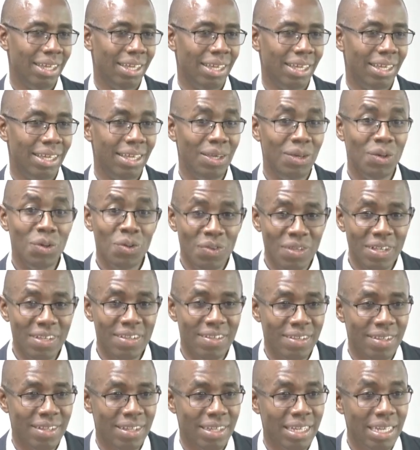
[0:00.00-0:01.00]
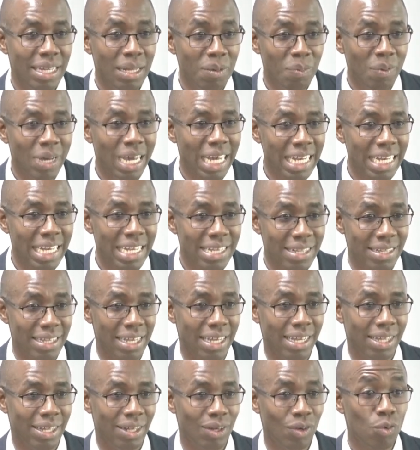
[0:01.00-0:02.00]
He uses Nebuchadnezzar
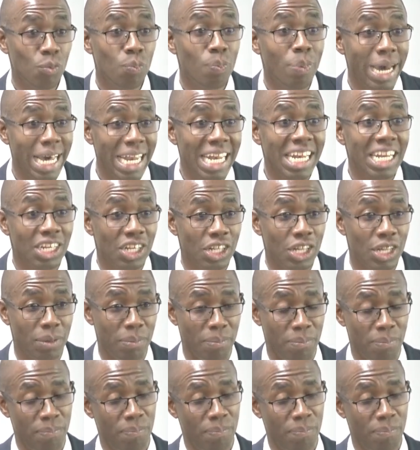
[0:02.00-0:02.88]
to punish them.